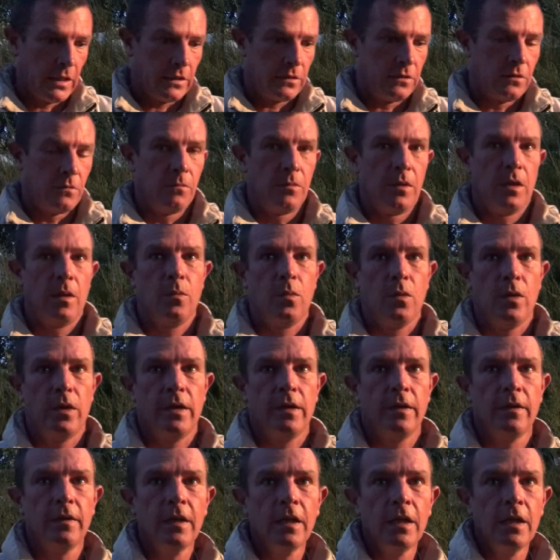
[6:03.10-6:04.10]
at Zimbabwe.
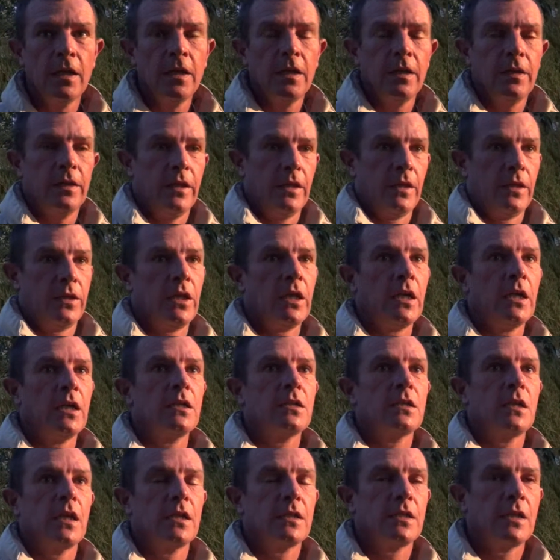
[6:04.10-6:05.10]
The thing
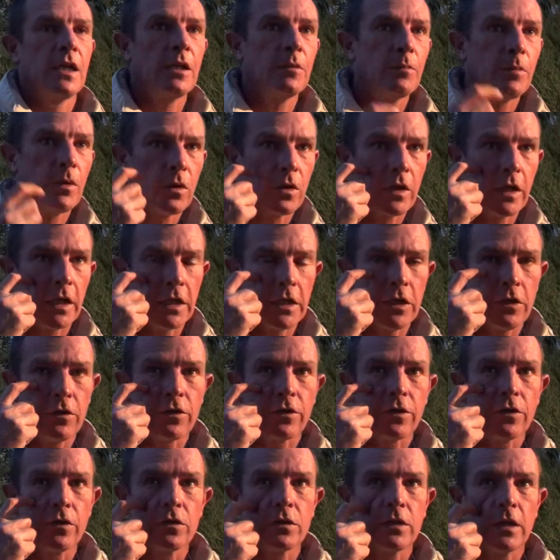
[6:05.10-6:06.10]
is, they sent me on a new
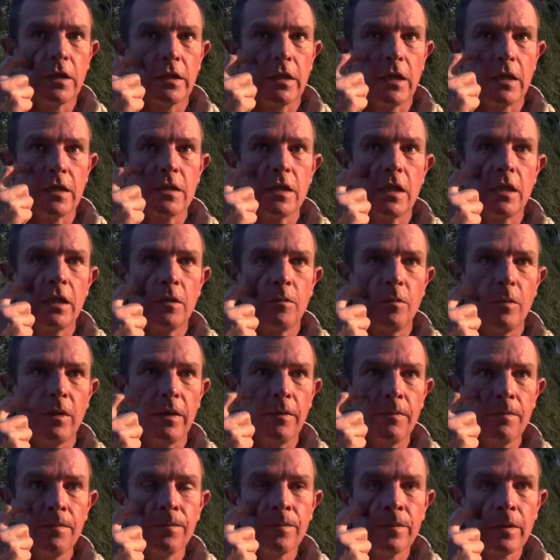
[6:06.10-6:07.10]
route, and they sent me.